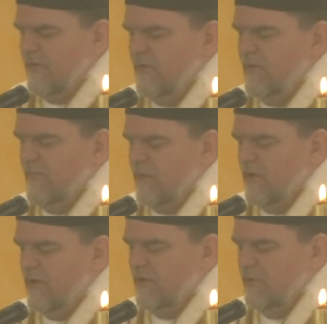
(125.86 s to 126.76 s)
here and
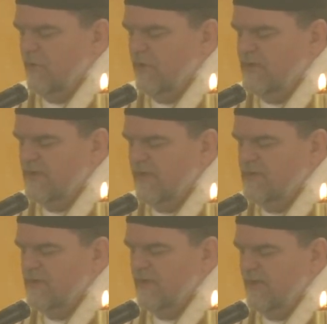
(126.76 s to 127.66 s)
abroad, who worked
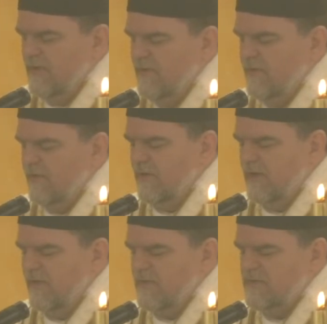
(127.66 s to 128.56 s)
diligently and
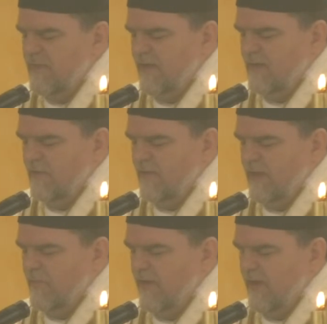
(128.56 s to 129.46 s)
thoroughly in this matter
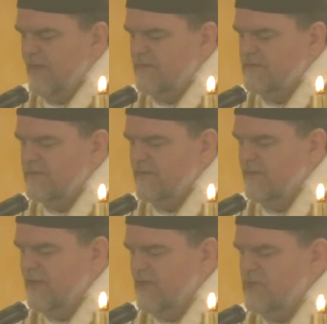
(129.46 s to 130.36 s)
without bias,
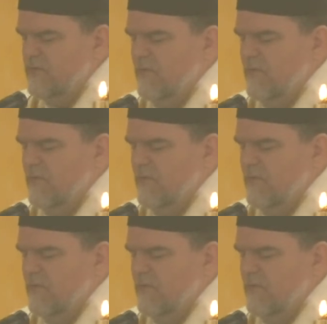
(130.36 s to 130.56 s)
intimidation, or